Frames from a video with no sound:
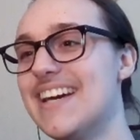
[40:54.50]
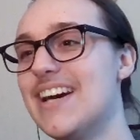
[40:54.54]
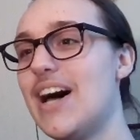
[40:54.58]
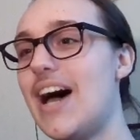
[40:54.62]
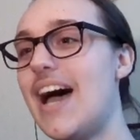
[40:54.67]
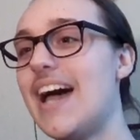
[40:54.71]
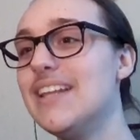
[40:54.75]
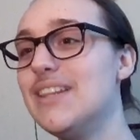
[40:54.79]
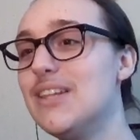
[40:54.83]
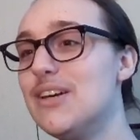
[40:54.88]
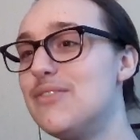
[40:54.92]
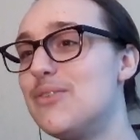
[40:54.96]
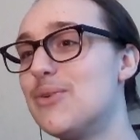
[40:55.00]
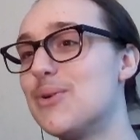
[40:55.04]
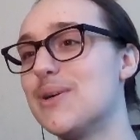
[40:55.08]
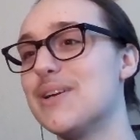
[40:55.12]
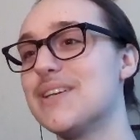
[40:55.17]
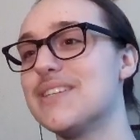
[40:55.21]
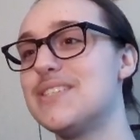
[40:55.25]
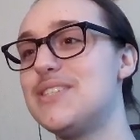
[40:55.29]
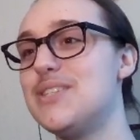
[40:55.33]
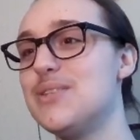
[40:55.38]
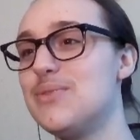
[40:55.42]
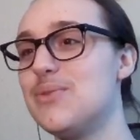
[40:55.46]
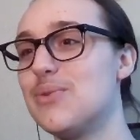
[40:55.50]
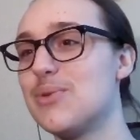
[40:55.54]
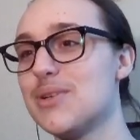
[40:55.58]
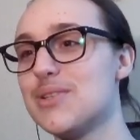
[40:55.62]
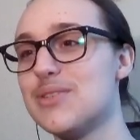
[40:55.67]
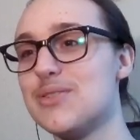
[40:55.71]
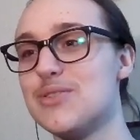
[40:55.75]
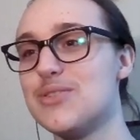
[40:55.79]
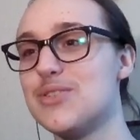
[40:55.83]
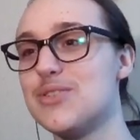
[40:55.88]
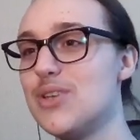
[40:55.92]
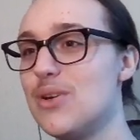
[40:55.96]
I love orcs, dude, orcs
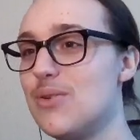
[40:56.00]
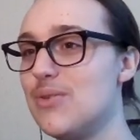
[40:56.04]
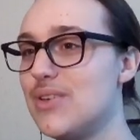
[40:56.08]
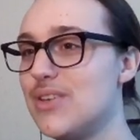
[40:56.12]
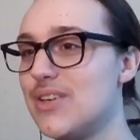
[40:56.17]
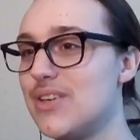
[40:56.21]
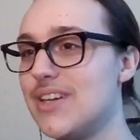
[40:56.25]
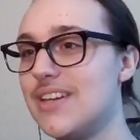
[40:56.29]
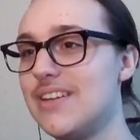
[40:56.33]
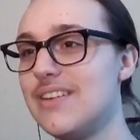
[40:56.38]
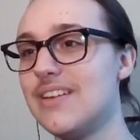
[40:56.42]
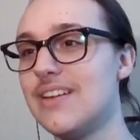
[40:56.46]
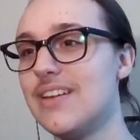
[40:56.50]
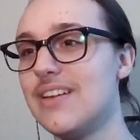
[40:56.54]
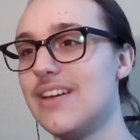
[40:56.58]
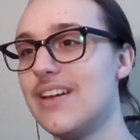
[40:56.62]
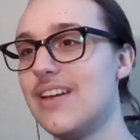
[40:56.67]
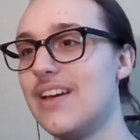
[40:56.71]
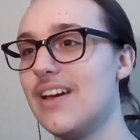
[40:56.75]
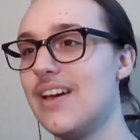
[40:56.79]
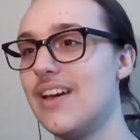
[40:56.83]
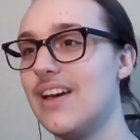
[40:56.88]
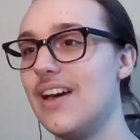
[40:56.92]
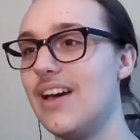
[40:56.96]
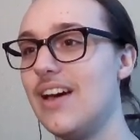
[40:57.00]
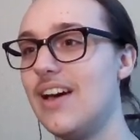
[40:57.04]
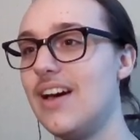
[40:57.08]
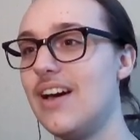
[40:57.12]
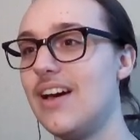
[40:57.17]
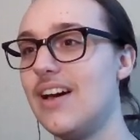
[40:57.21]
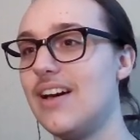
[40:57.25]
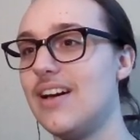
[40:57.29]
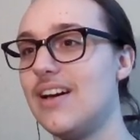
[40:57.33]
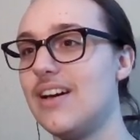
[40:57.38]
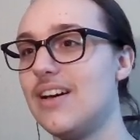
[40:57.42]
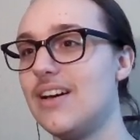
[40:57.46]
are so good.
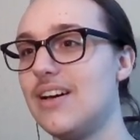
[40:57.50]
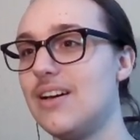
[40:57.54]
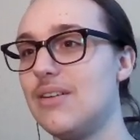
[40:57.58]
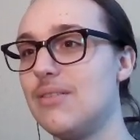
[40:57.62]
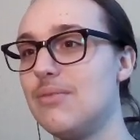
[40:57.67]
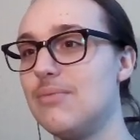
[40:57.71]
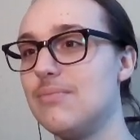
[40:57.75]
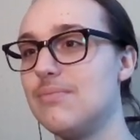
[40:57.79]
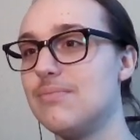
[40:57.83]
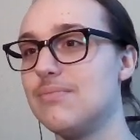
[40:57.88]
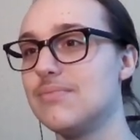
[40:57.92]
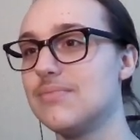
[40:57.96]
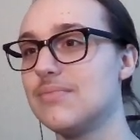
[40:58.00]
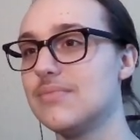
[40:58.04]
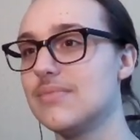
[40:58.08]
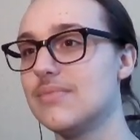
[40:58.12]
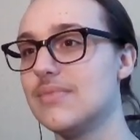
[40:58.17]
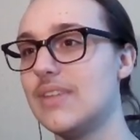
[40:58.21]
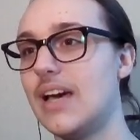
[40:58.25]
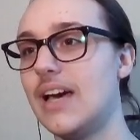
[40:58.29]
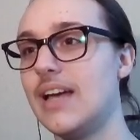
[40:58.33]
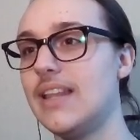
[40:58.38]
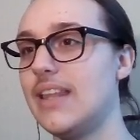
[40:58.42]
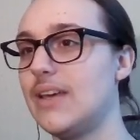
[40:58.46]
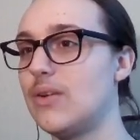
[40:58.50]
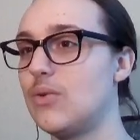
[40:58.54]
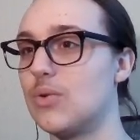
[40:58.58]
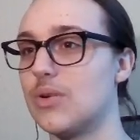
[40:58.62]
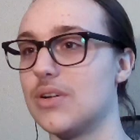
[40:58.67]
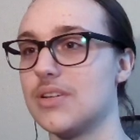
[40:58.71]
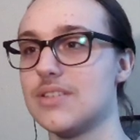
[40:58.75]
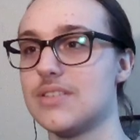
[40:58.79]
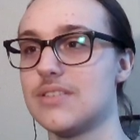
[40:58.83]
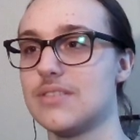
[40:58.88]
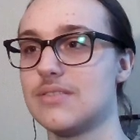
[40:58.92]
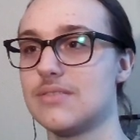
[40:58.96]
I like
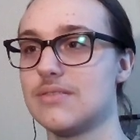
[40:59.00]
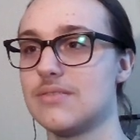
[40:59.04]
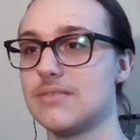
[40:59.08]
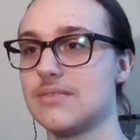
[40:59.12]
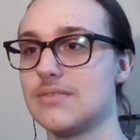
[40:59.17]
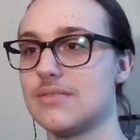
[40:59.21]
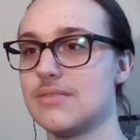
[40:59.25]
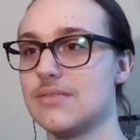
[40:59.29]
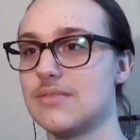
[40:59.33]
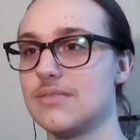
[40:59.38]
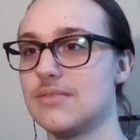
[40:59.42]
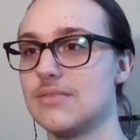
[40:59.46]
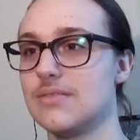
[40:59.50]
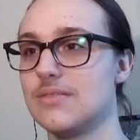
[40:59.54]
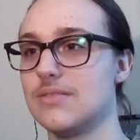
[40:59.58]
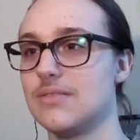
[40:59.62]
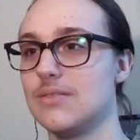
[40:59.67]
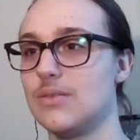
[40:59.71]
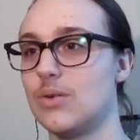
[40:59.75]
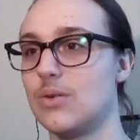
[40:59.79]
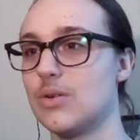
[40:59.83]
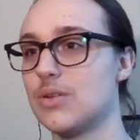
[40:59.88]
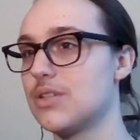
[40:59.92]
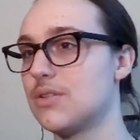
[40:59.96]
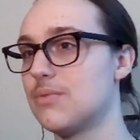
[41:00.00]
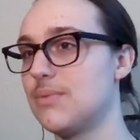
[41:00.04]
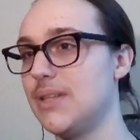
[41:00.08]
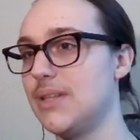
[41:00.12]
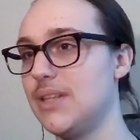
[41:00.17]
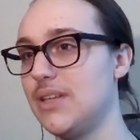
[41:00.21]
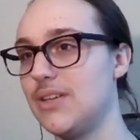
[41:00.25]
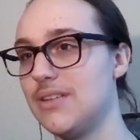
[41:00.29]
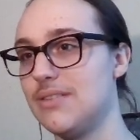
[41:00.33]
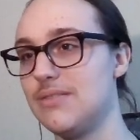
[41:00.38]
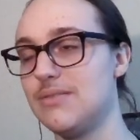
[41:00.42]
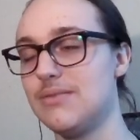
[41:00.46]
orcs. Orcs are really
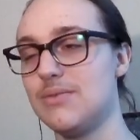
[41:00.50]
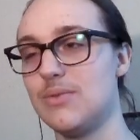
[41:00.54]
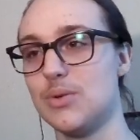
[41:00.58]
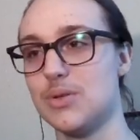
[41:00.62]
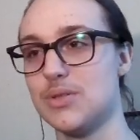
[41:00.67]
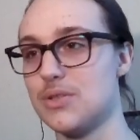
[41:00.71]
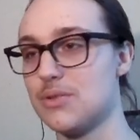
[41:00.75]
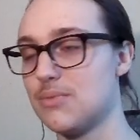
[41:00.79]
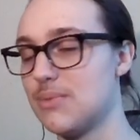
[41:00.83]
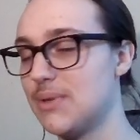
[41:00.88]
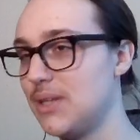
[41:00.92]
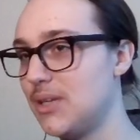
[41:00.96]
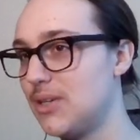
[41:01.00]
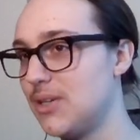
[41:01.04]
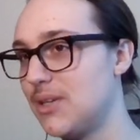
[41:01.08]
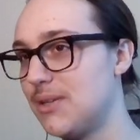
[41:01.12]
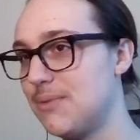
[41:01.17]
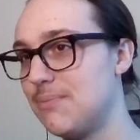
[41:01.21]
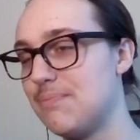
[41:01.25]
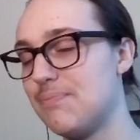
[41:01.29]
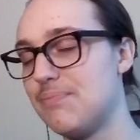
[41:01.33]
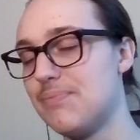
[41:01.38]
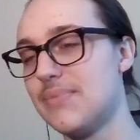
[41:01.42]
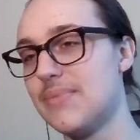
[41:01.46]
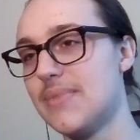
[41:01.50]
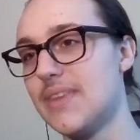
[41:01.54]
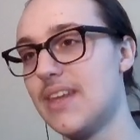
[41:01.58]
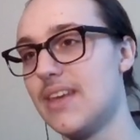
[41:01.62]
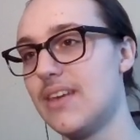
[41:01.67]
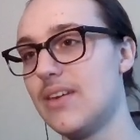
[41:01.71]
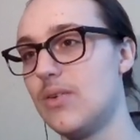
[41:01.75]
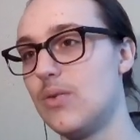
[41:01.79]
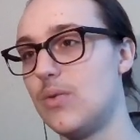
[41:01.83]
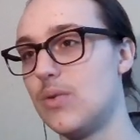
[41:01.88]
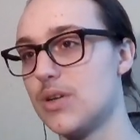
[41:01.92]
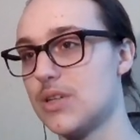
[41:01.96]
good.
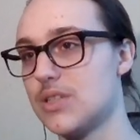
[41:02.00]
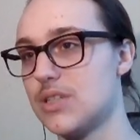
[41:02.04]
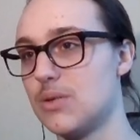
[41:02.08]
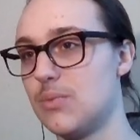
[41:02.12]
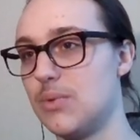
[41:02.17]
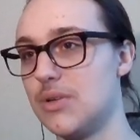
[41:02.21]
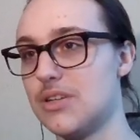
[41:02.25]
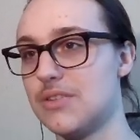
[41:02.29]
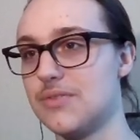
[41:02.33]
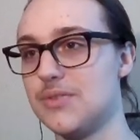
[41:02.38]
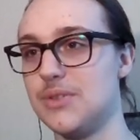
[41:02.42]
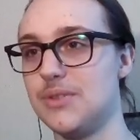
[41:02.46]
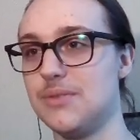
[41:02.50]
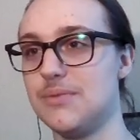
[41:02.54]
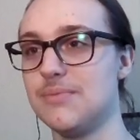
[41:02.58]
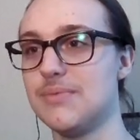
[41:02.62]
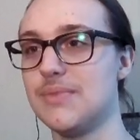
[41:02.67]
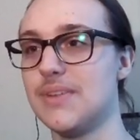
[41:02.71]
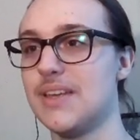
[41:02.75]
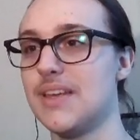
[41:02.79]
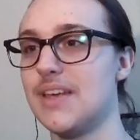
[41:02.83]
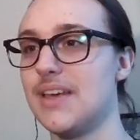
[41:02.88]
Orcs are wonderful.